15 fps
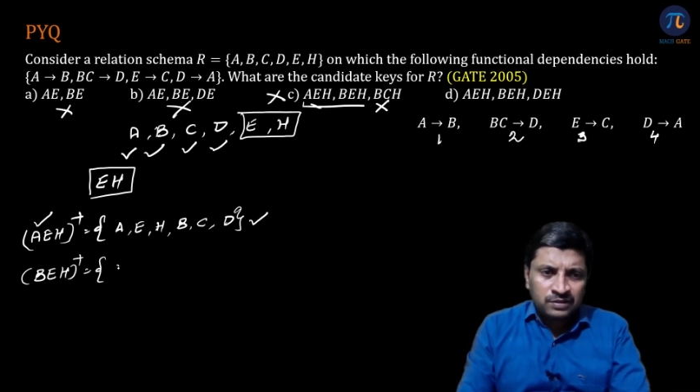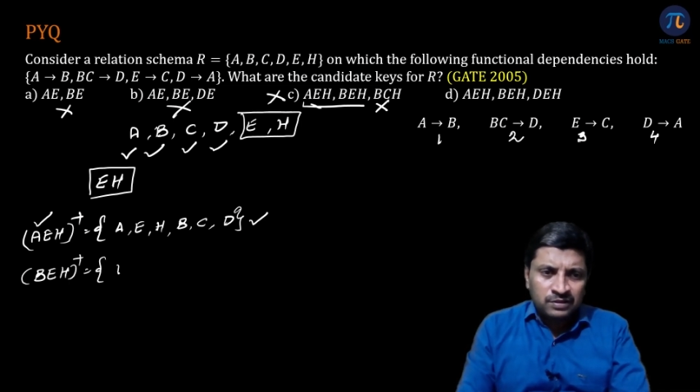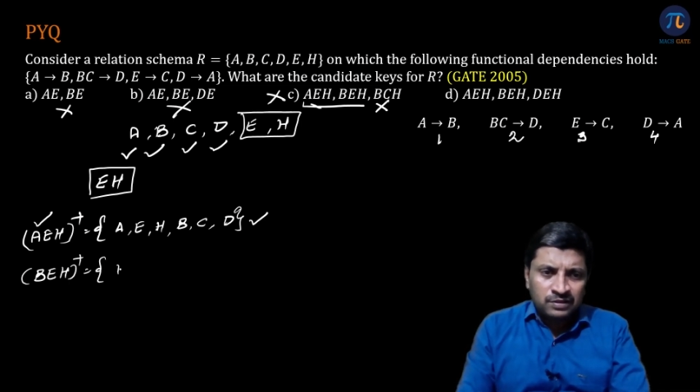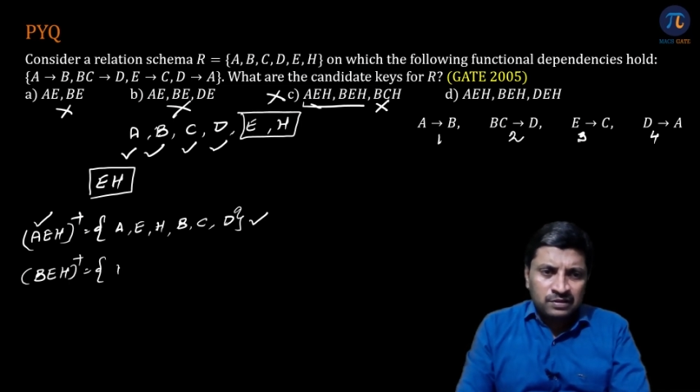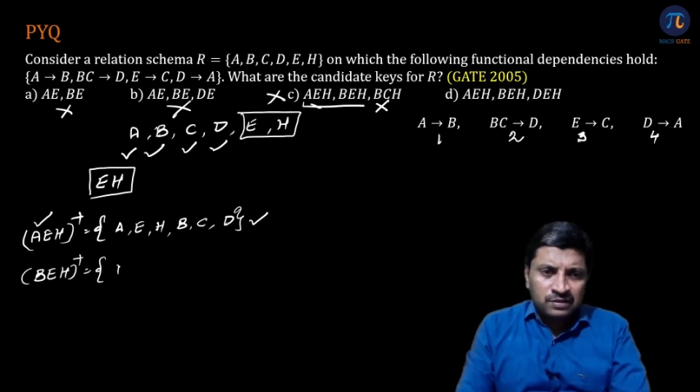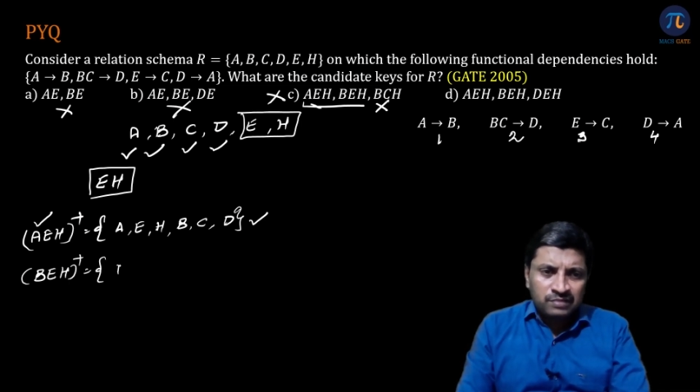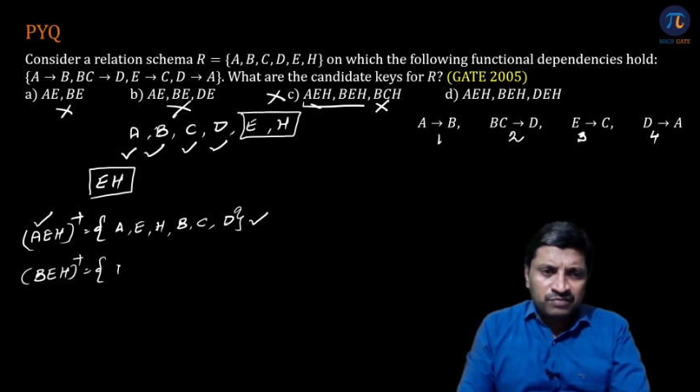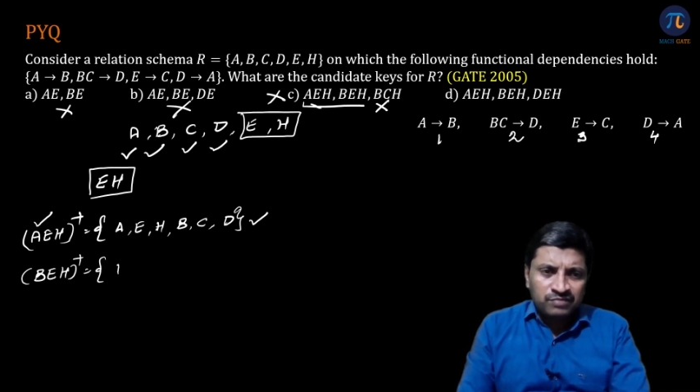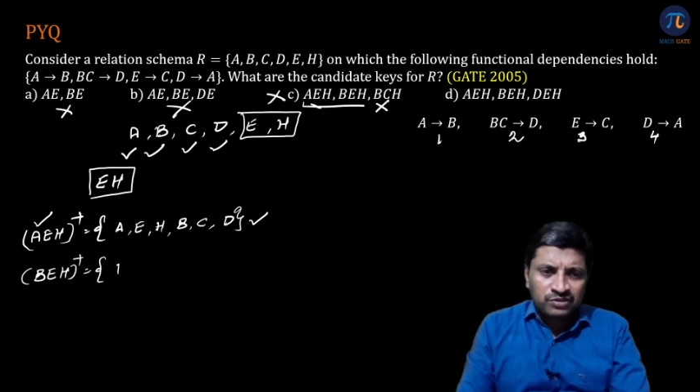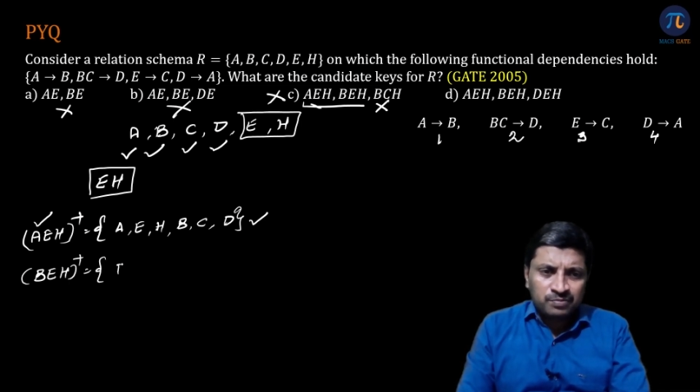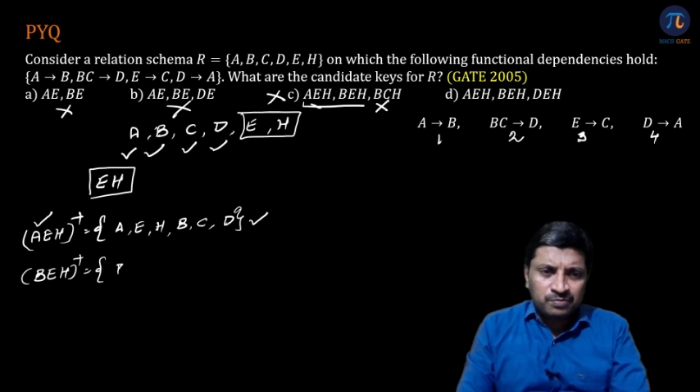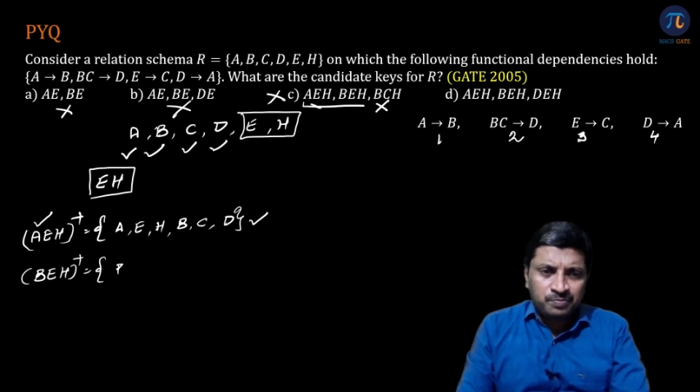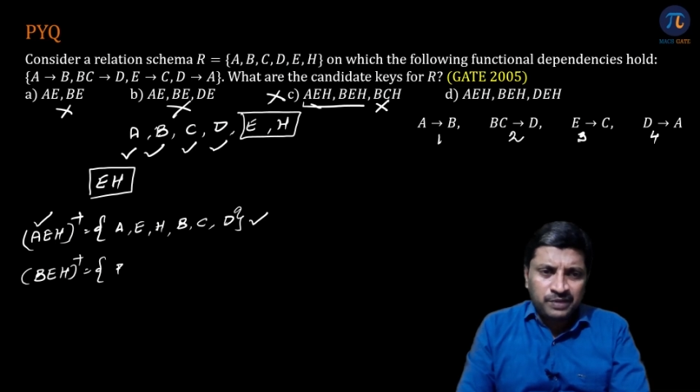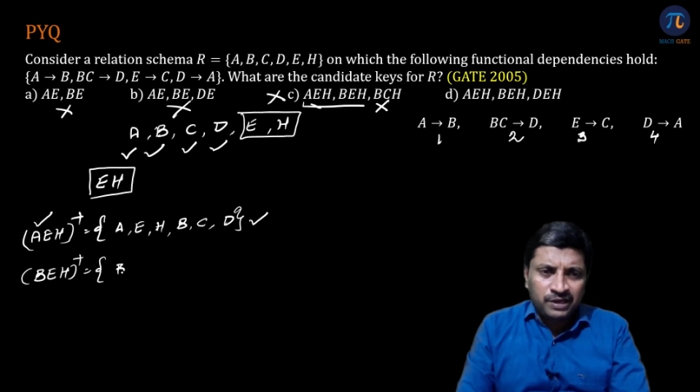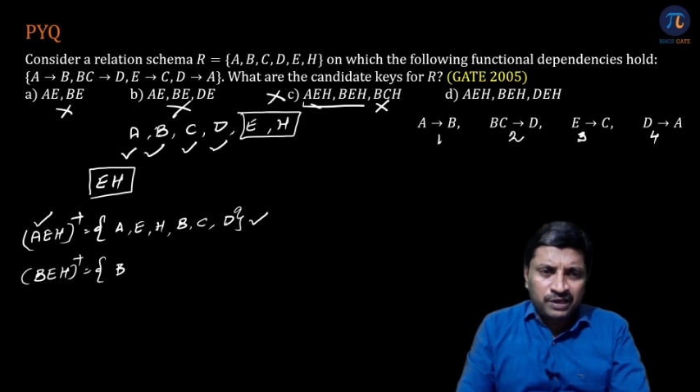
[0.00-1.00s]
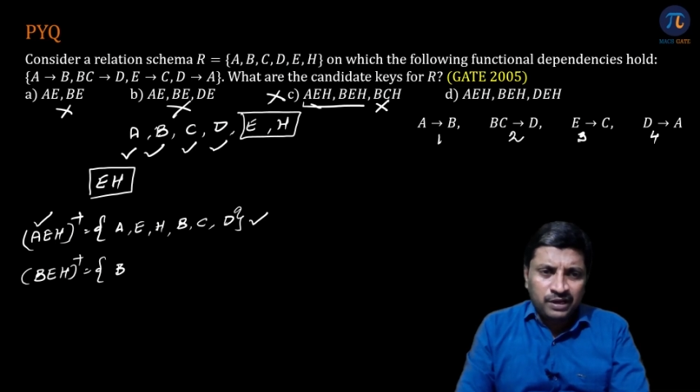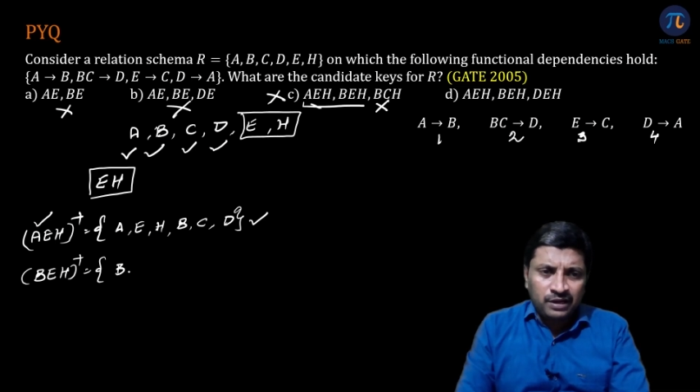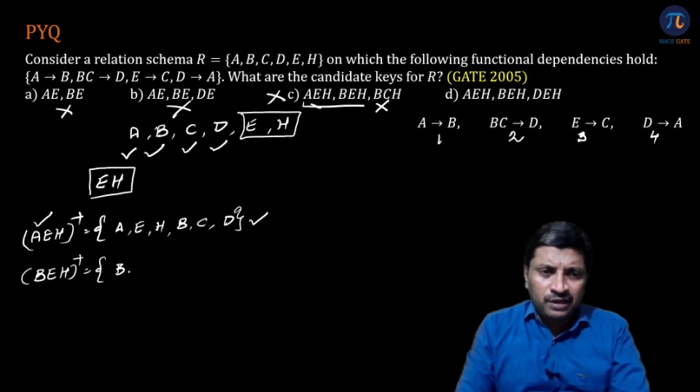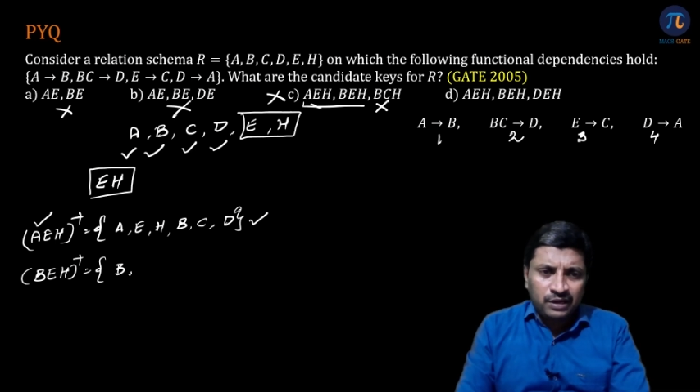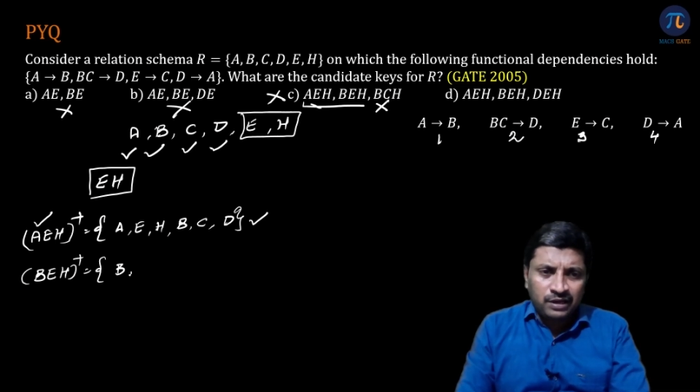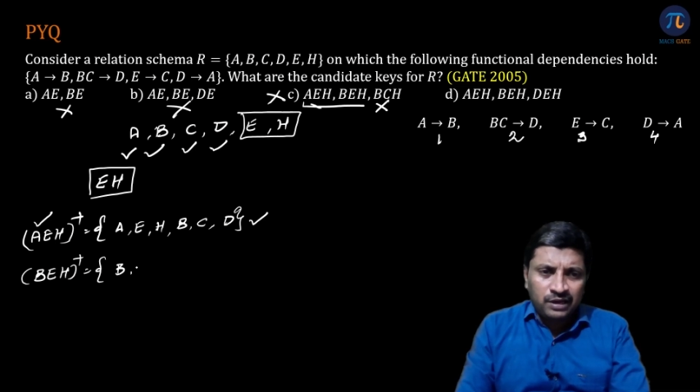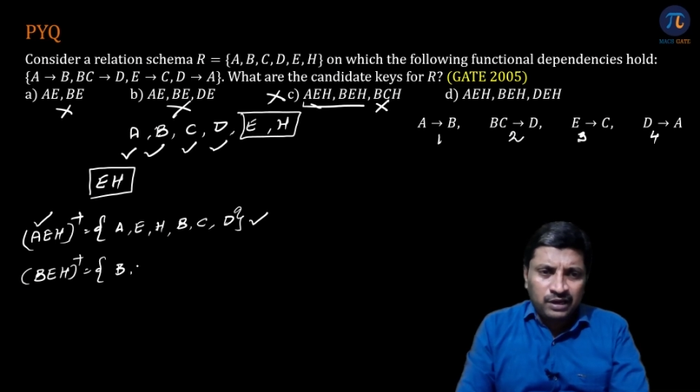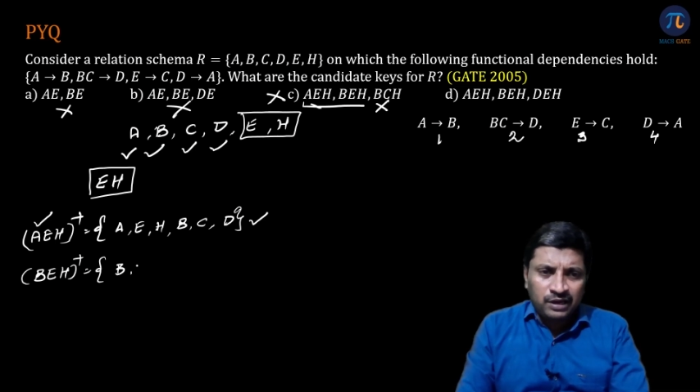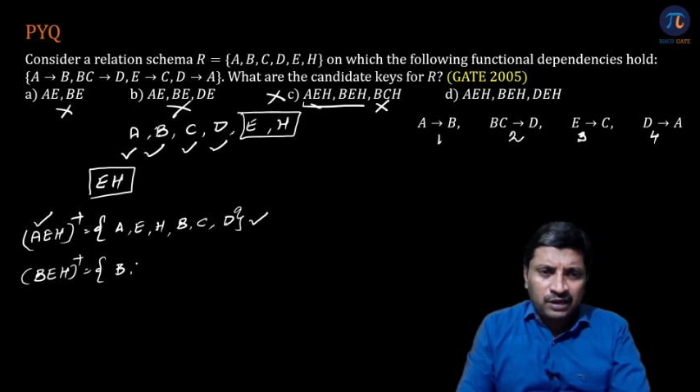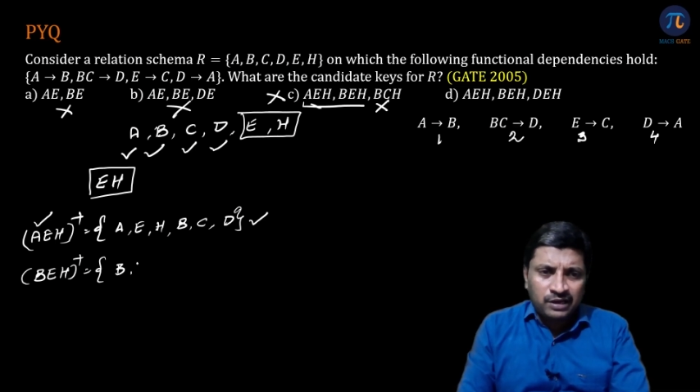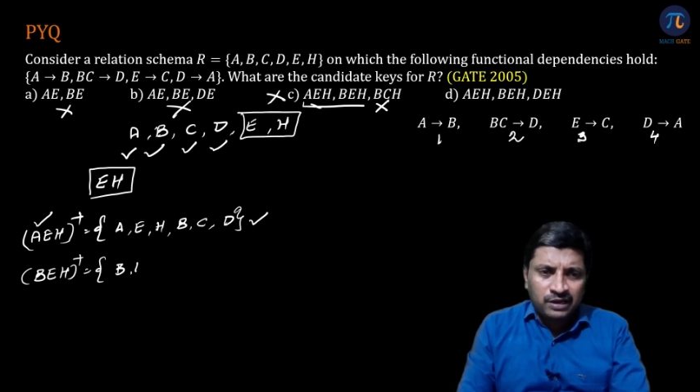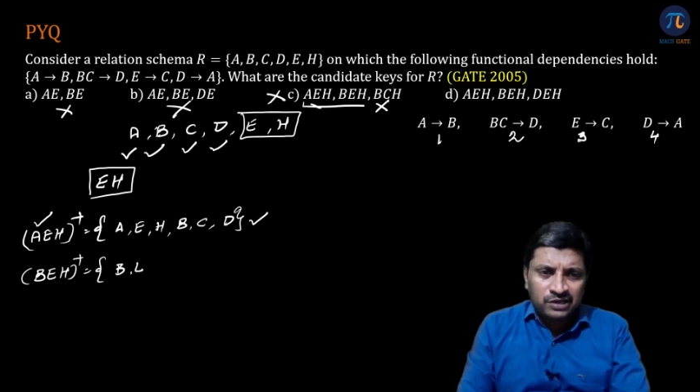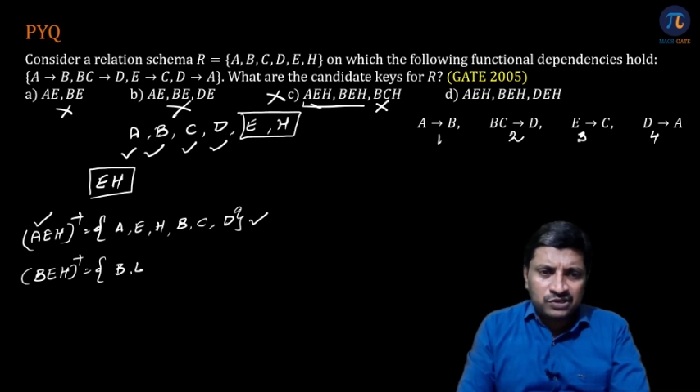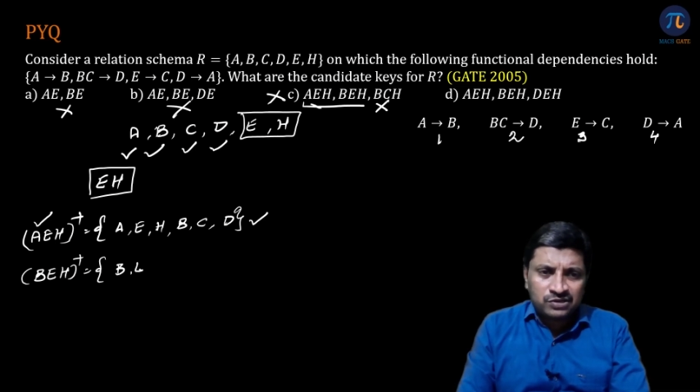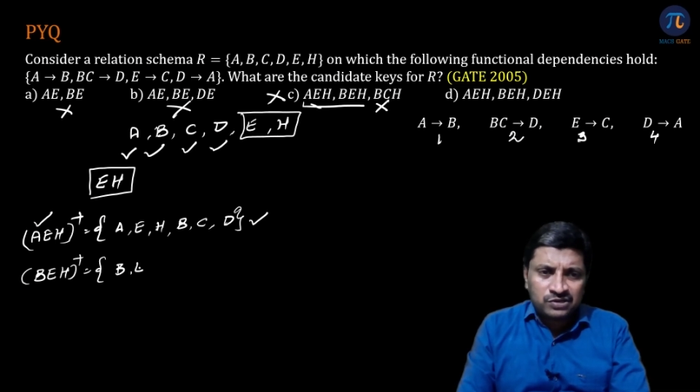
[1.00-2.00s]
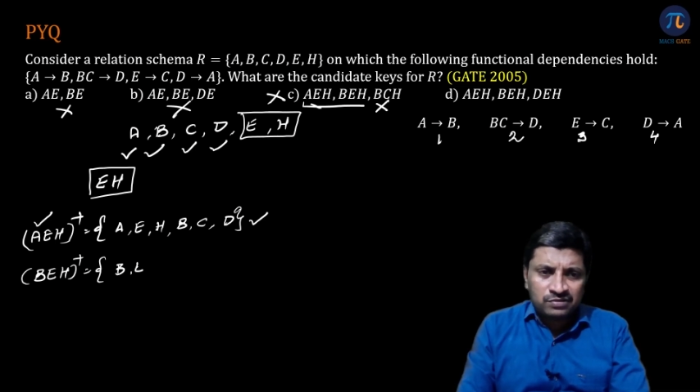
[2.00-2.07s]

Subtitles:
With BEH,